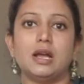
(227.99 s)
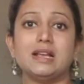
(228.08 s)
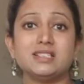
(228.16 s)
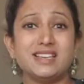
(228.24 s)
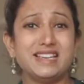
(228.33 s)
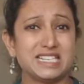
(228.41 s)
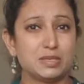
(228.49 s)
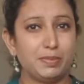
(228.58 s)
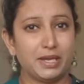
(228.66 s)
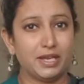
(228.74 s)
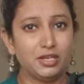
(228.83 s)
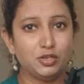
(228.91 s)
As I
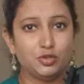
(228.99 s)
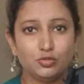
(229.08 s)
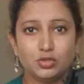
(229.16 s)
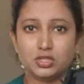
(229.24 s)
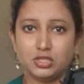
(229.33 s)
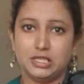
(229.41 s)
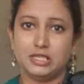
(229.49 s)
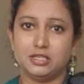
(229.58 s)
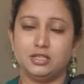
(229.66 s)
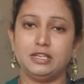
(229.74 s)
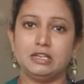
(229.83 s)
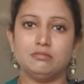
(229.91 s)
explained you
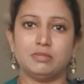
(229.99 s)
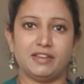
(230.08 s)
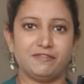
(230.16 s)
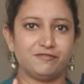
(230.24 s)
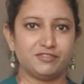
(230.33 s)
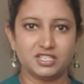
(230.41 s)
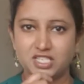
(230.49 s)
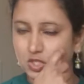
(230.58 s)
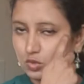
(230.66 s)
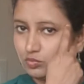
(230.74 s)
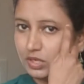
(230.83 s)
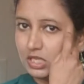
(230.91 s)
earlier in my first
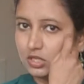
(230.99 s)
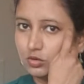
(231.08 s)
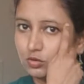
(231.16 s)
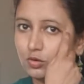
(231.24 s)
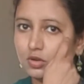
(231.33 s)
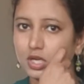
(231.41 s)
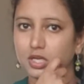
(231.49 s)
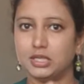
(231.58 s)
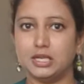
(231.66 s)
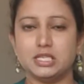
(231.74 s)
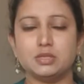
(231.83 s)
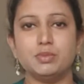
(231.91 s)
video,
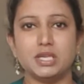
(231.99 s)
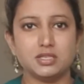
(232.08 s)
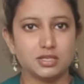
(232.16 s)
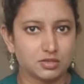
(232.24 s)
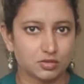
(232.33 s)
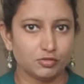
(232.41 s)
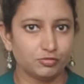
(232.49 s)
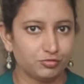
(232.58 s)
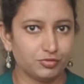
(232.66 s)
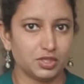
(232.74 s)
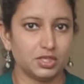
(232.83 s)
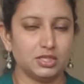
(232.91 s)
that is basics of
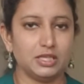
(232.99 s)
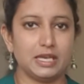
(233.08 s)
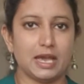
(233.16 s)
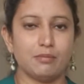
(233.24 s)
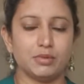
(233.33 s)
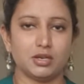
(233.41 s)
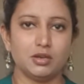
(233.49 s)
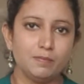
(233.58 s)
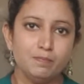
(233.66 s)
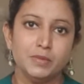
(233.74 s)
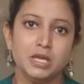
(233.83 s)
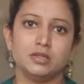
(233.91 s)
the camera,
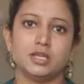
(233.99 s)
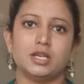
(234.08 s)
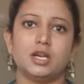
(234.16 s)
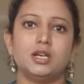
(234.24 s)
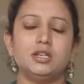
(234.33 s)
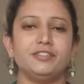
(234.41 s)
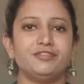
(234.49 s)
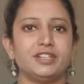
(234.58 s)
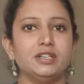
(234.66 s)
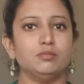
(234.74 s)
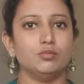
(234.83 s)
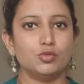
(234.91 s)
there are
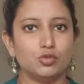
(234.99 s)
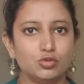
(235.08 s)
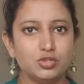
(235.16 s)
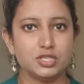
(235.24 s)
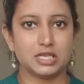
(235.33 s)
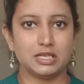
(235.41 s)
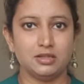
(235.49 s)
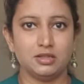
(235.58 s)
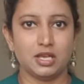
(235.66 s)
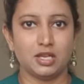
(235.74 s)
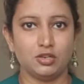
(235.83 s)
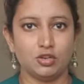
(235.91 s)
different modes
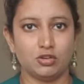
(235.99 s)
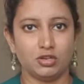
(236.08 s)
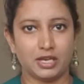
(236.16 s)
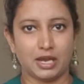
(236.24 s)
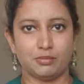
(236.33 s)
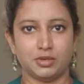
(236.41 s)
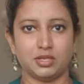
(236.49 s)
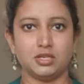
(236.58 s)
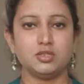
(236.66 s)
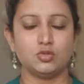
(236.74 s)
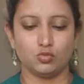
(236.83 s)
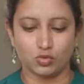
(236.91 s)
in your camera.
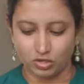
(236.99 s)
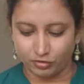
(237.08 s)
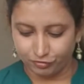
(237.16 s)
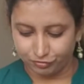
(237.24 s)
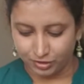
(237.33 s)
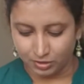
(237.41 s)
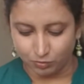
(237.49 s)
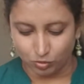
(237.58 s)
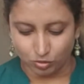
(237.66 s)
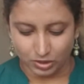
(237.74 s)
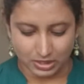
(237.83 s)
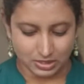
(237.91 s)
So one of the
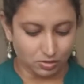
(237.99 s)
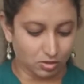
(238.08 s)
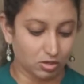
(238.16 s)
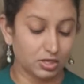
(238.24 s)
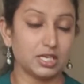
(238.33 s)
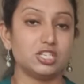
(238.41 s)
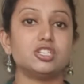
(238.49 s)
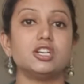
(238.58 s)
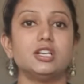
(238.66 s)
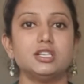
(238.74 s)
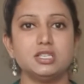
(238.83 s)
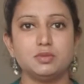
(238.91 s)
mode is called a
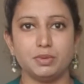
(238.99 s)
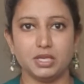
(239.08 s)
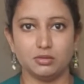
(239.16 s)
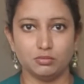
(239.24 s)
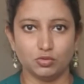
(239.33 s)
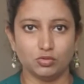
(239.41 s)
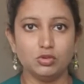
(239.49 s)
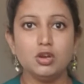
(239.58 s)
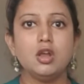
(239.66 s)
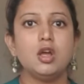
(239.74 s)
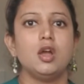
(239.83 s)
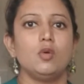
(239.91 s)
shutter speed mode,
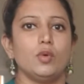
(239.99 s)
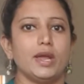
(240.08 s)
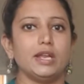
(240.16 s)
where